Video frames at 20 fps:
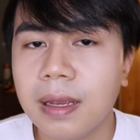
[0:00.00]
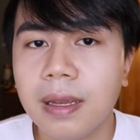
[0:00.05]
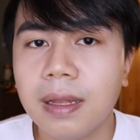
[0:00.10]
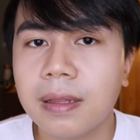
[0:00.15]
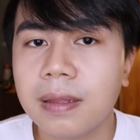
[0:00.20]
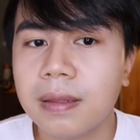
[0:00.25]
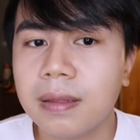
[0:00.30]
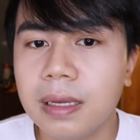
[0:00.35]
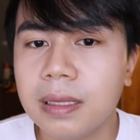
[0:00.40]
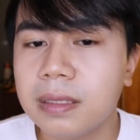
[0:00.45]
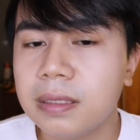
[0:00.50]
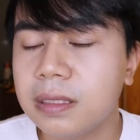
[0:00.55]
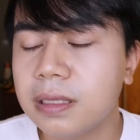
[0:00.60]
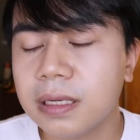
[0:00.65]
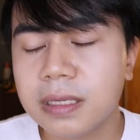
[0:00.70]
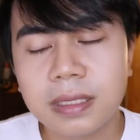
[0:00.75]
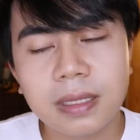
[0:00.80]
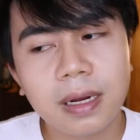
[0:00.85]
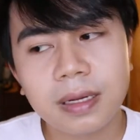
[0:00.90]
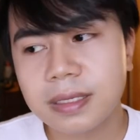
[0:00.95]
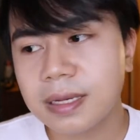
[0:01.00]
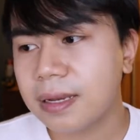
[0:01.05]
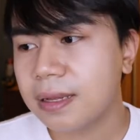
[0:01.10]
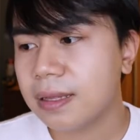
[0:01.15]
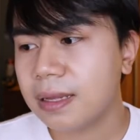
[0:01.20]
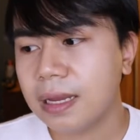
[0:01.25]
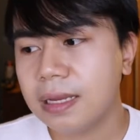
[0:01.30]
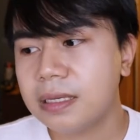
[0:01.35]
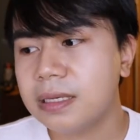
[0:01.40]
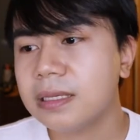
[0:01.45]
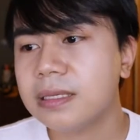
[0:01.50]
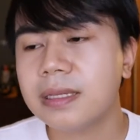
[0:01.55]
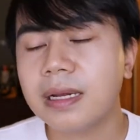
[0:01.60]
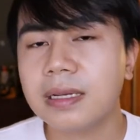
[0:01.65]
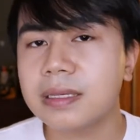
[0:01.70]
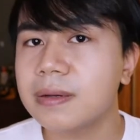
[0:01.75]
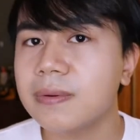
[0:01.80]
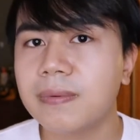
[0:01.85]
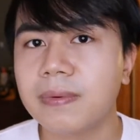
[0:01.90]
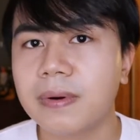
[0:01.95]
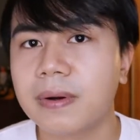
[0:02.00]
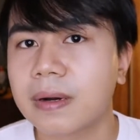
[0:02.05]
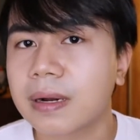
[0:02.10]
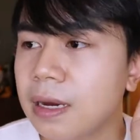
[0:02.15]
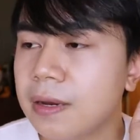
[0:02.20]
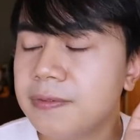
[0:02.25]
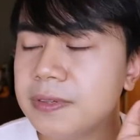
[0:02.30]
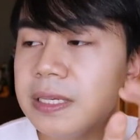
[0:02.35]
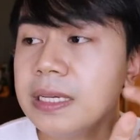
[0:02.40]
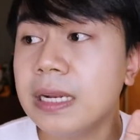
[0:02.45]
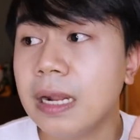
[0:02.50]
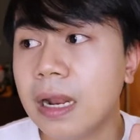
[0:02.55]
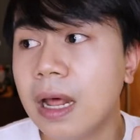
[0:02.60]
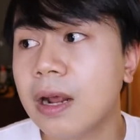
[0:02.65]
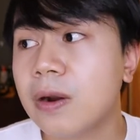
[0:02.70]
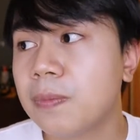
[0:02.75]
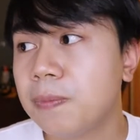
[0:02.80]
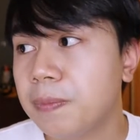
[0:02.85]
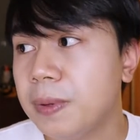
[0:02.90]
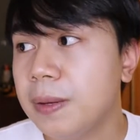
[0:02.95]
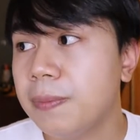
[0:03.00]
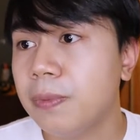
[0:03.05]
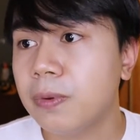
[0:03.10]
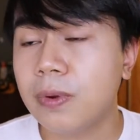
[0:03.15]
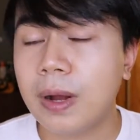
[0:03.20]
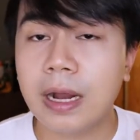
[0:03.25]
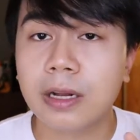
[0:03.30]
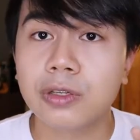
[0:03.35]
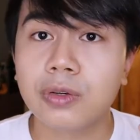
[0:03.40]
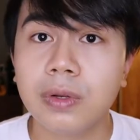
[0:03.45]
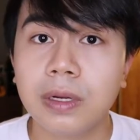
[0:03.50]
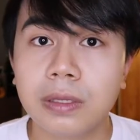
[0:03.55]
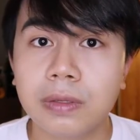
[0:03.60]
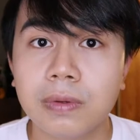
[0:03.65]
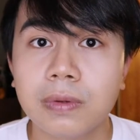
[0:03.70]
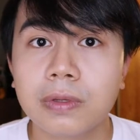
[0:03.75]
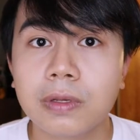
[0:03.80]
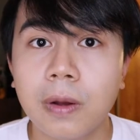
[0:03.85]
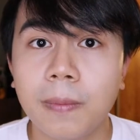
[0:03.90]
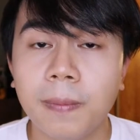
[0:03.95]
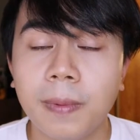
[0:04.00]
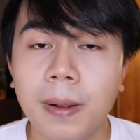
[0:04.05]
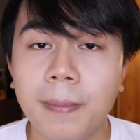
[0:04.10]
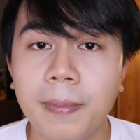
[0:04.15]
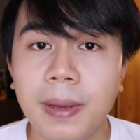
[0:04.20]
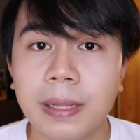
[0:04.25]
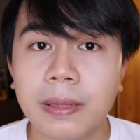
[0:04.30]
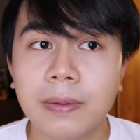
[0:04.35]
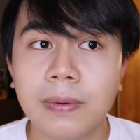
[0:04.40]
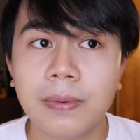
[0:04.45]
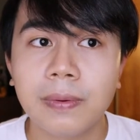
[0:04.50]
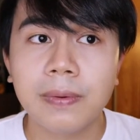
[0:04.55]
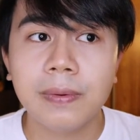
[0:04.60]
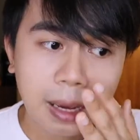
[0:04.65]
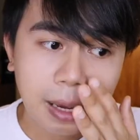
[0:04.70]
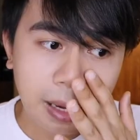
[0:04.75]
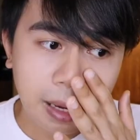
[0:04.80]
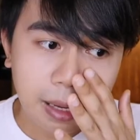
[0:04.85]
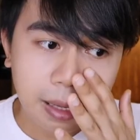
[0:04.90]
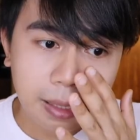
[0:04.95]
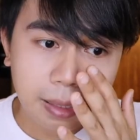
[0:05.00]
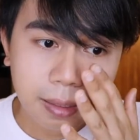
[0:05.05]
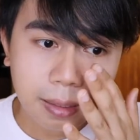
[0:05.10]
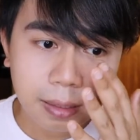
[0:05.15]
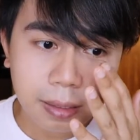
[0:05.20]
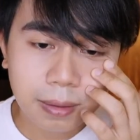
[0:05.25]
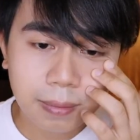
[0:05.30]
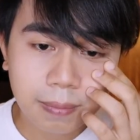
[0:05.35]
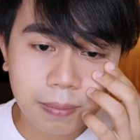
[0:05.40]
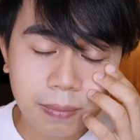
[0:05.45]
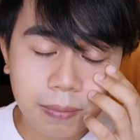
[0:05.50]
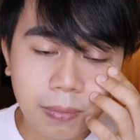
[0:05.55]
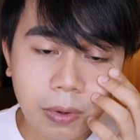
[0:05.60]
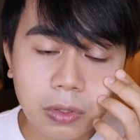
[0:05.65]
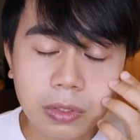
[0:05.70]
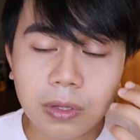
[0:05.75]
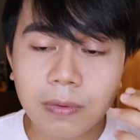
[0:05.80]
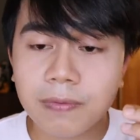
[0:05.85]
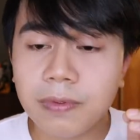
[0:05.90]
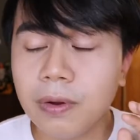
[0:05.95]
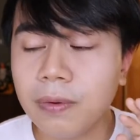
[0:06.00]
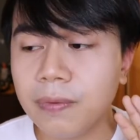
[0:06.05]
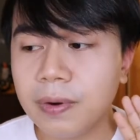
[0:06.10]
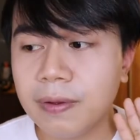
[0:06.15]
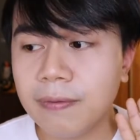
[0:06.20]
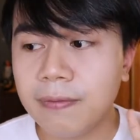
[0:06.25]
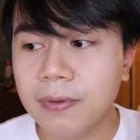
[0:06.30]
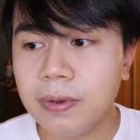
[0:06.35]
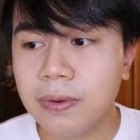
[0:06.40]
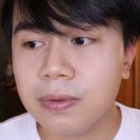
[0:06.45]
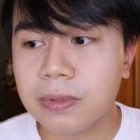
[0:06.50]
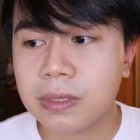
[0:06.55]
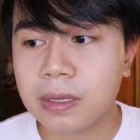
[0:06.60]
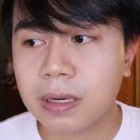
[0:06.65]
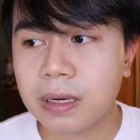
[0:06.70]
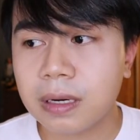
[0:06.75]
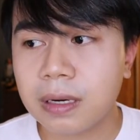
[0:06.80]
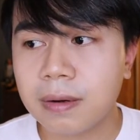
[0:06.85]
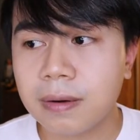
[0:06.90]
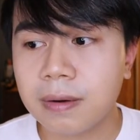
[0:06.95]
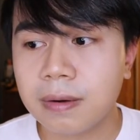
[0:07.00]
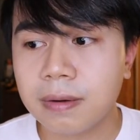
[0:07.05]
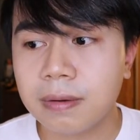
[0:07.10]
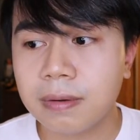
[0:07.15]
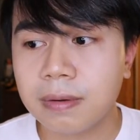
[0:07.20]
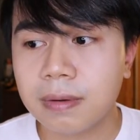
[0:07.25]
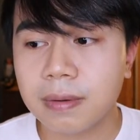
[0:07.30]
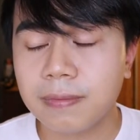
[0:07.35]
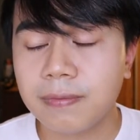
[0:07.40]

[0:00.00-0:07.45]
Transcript: it it just doesn't it just doesn't work i've seen a lot of people who actually took saw palmetto and most of the reviews are